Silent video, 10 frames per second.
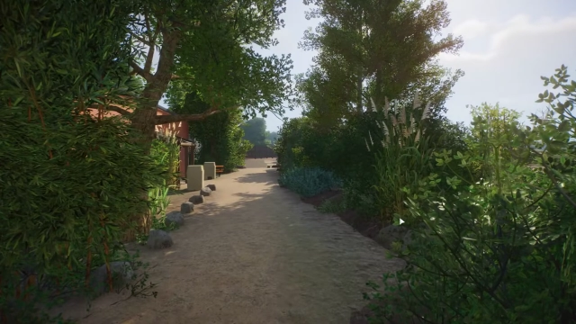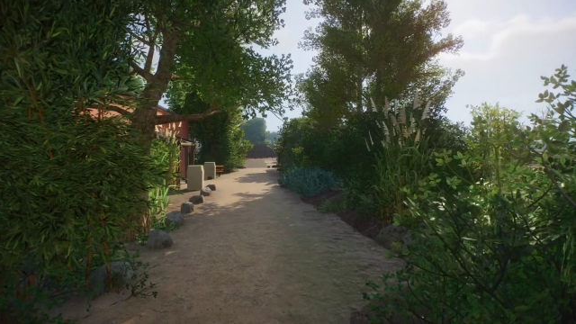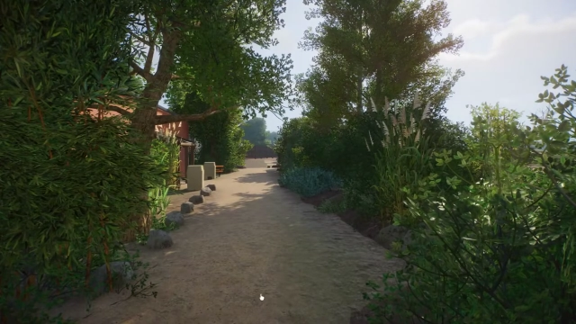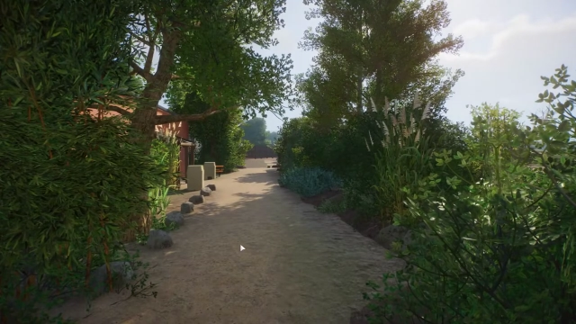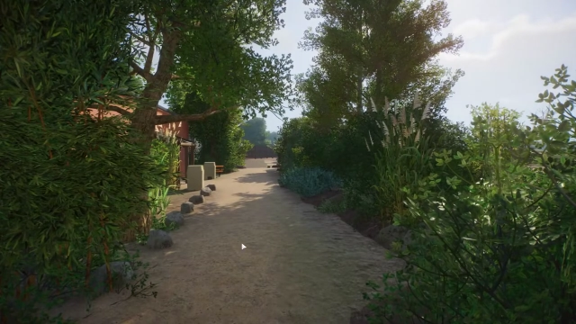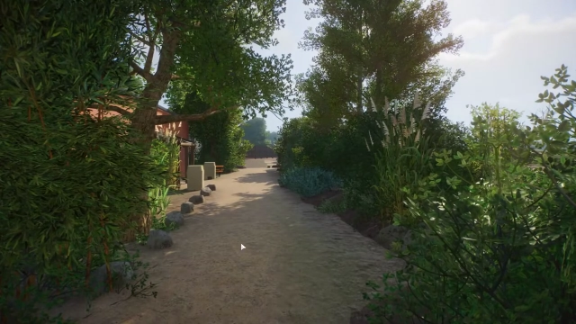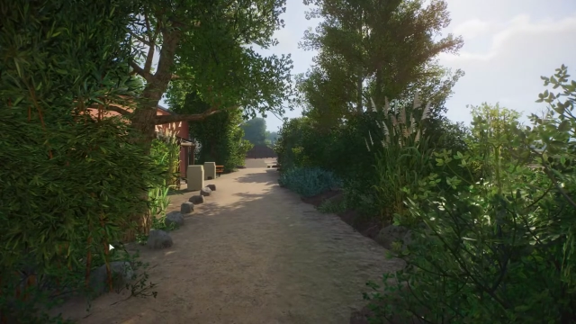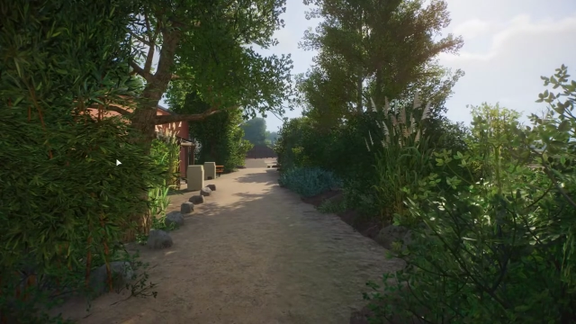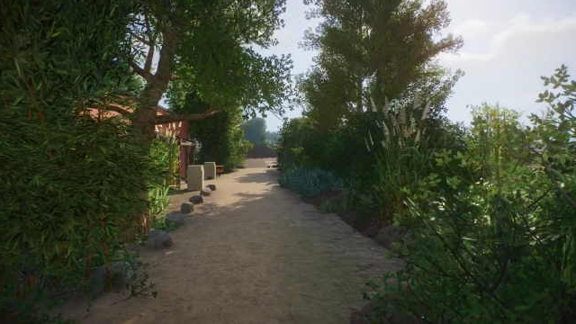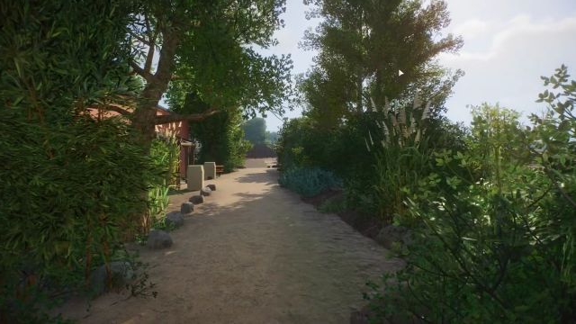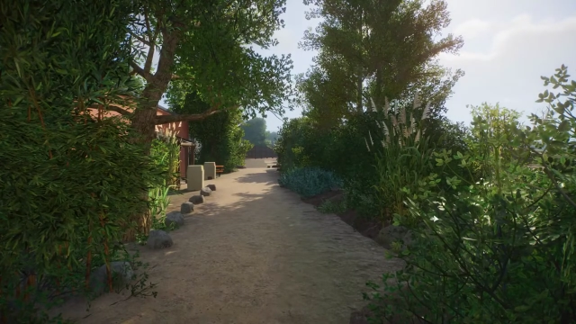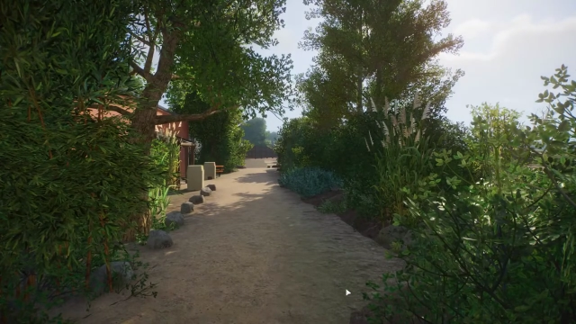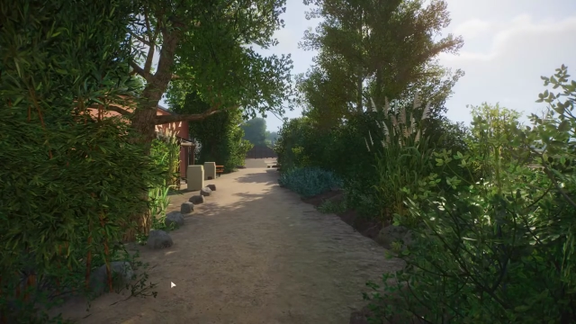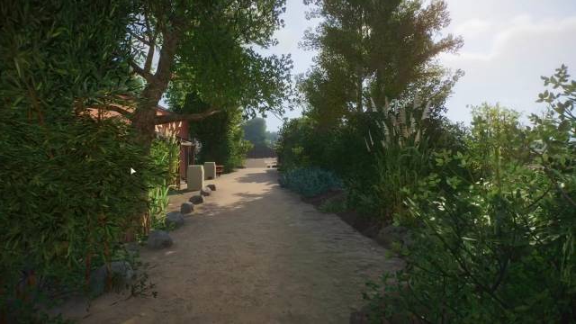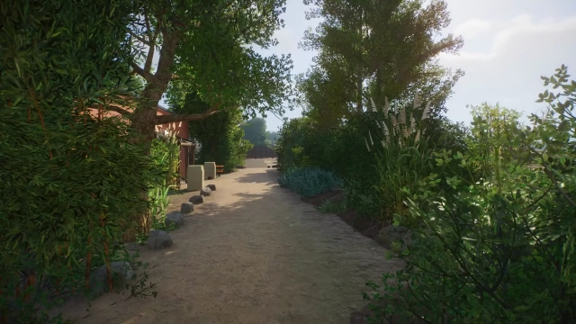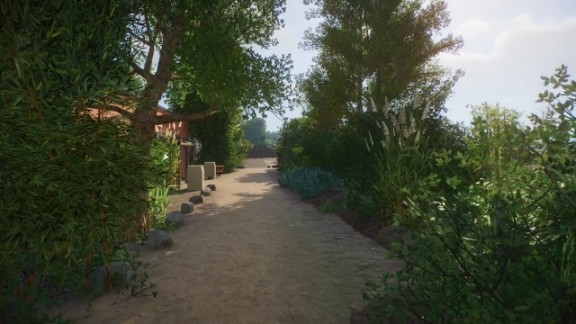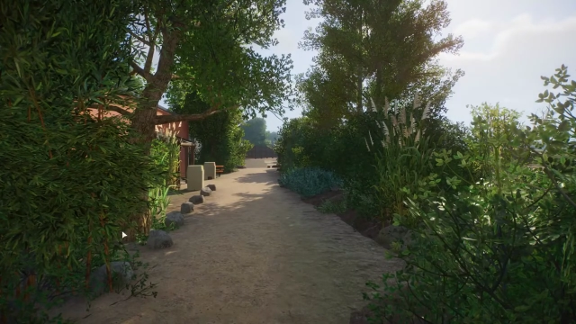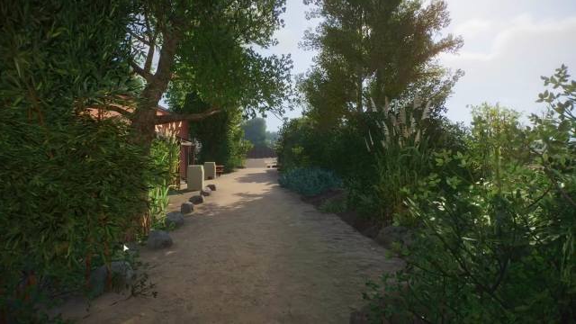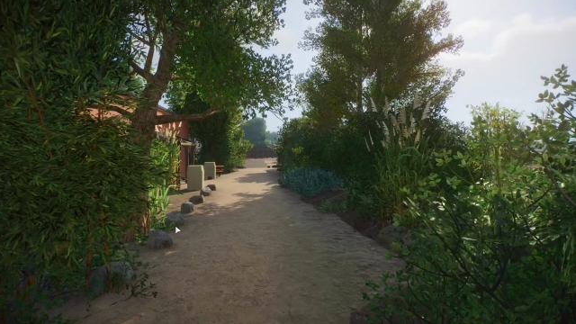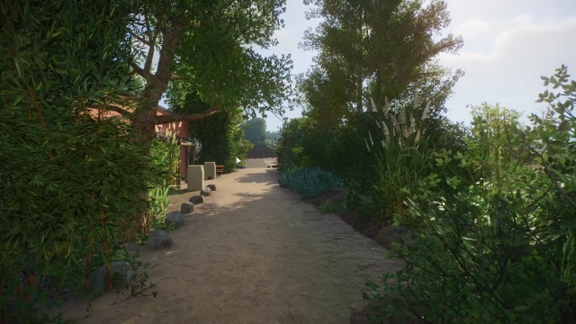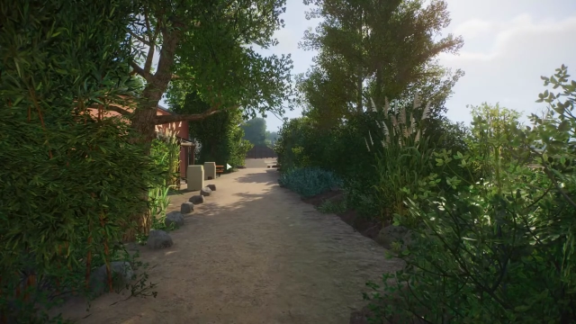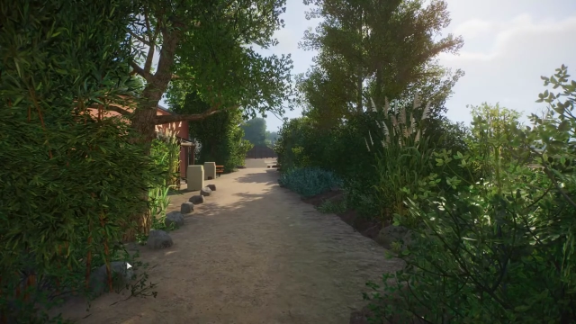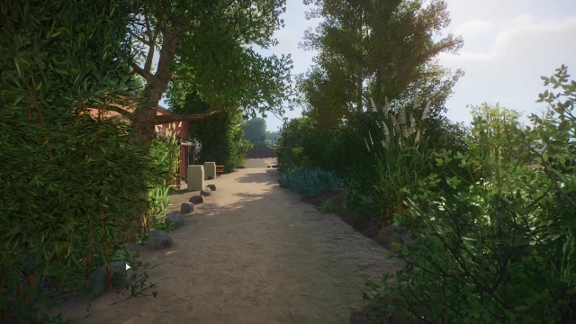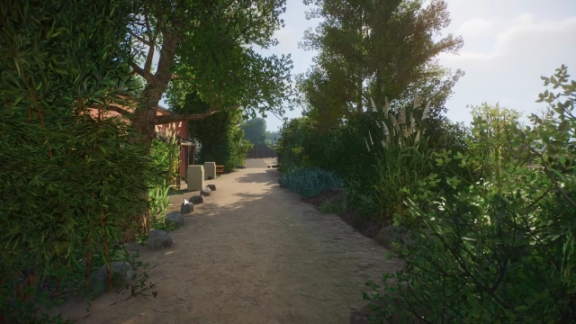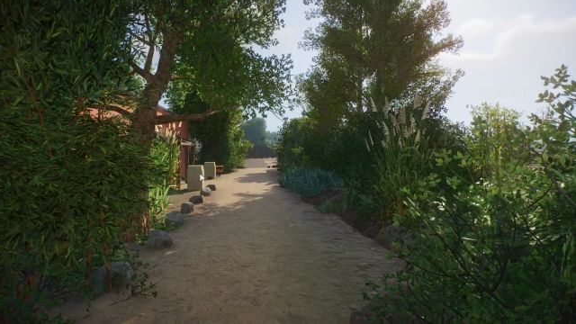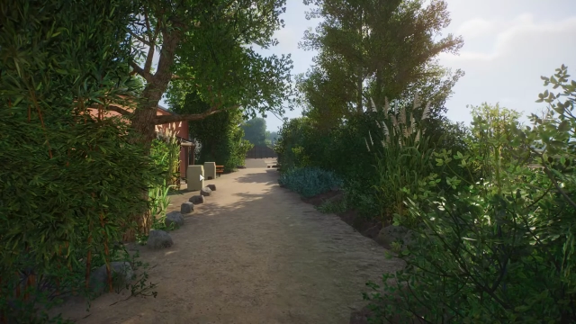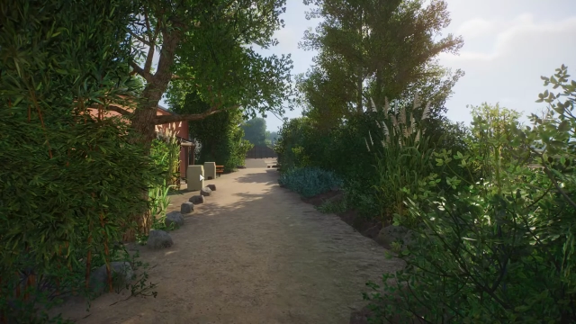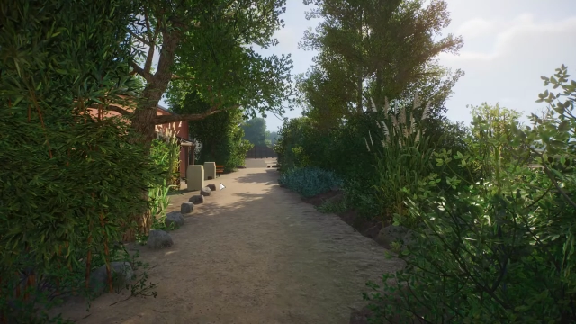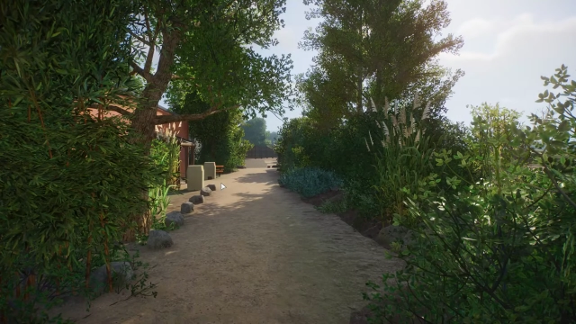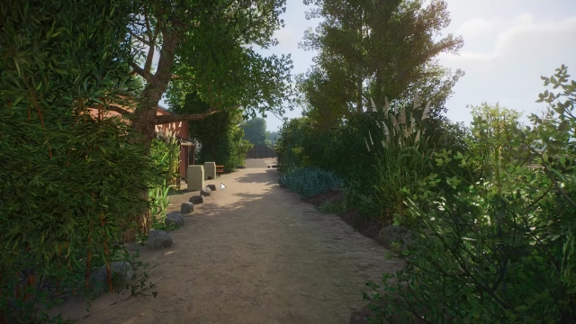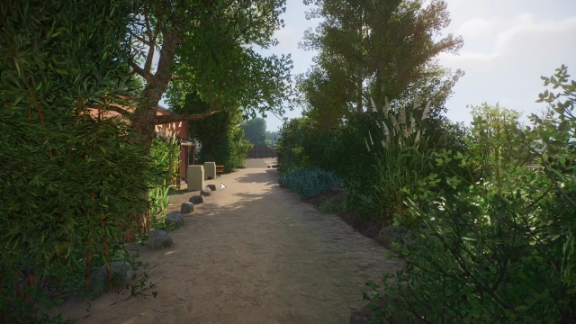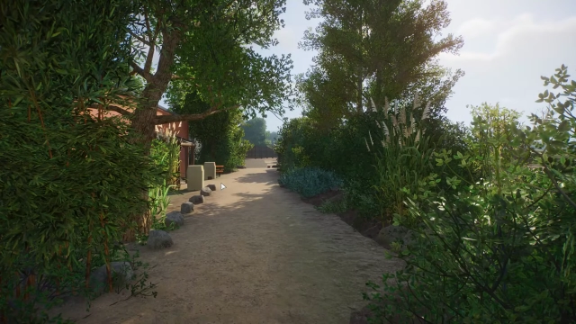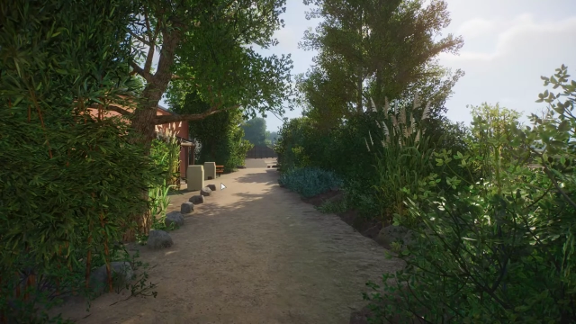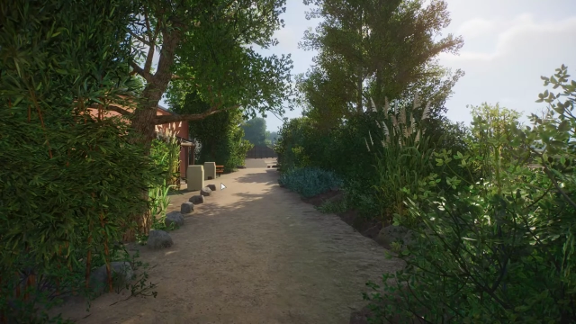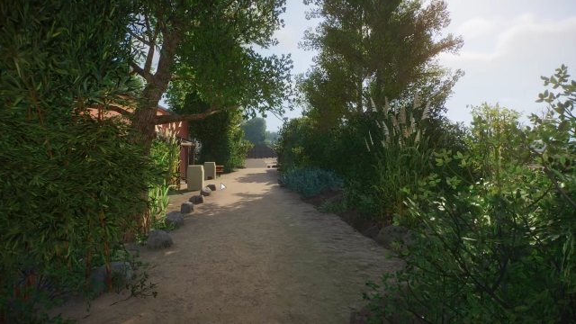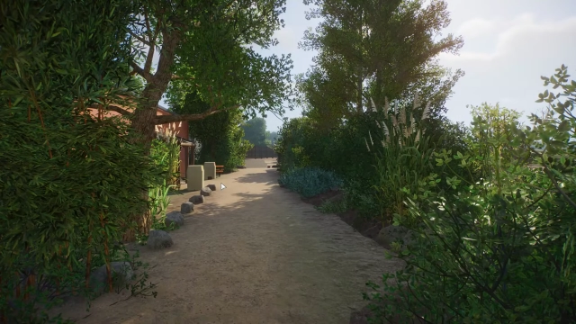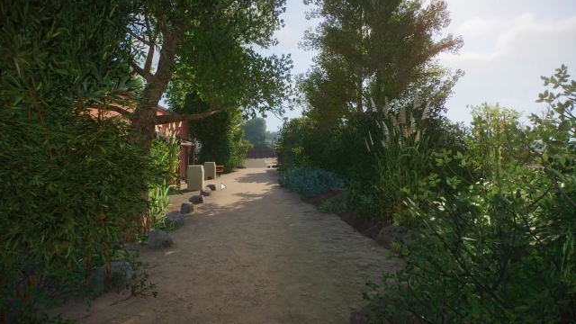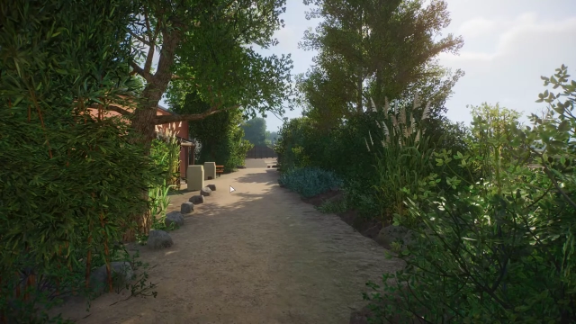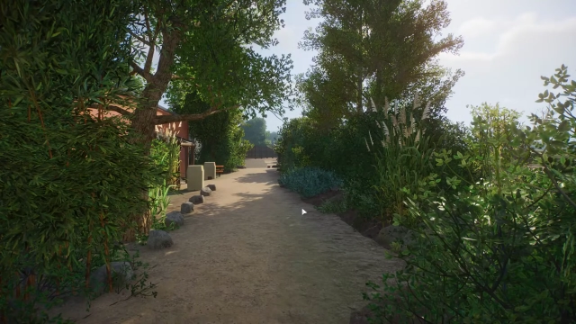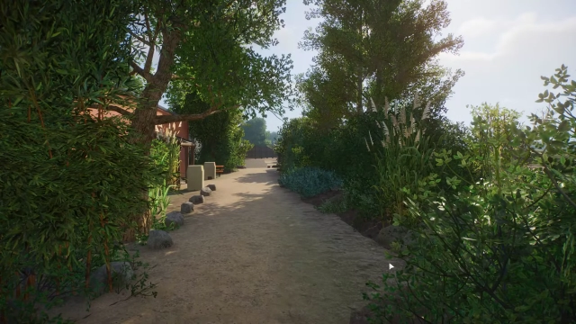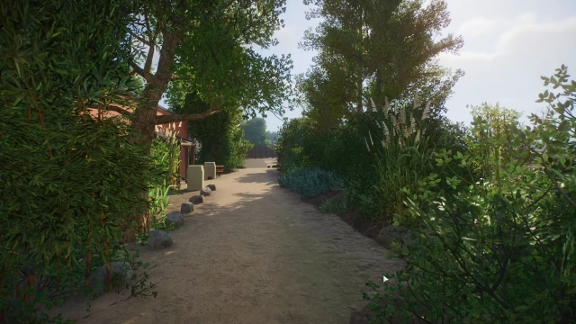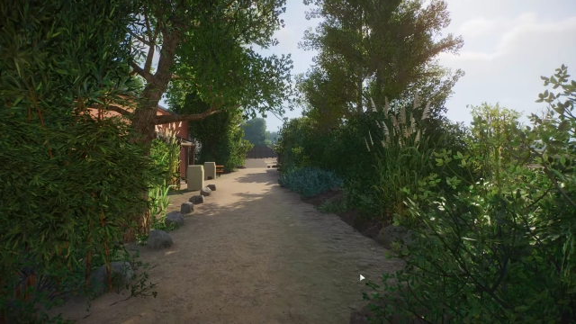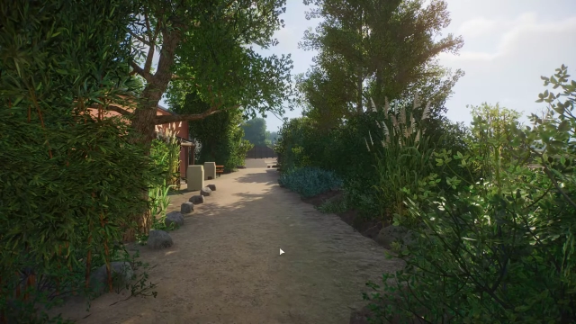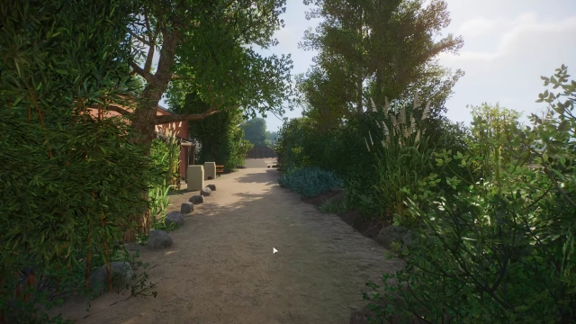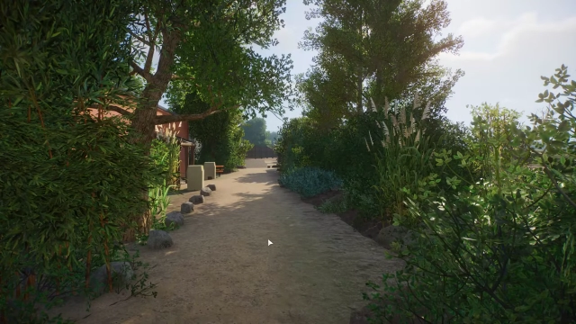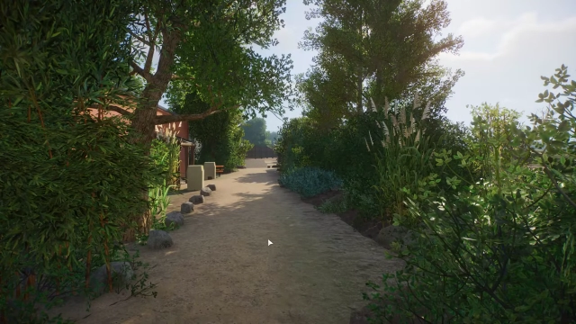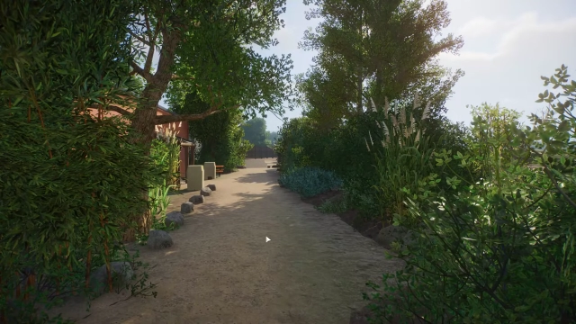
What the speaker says: (no speaker visible)